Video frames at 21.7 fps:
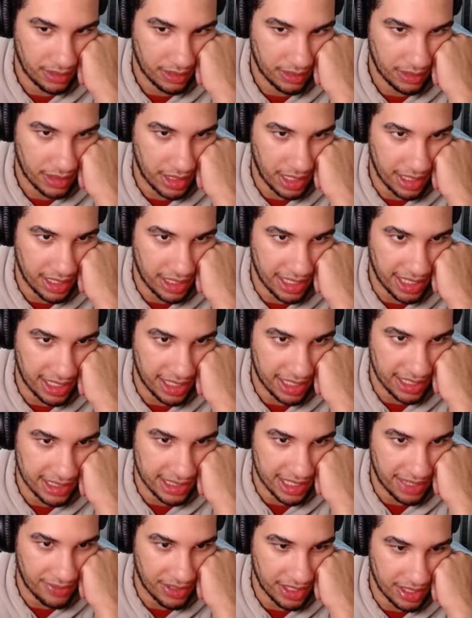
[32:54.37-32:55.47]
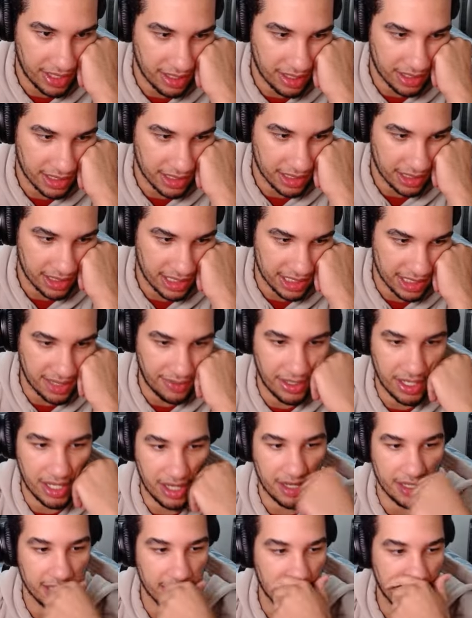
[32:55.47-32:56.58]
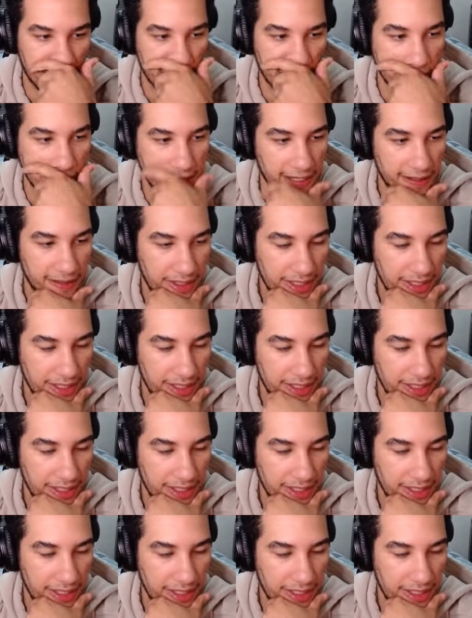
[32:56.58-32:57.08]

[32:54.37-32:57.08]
Okay, they get this 7-cost kid.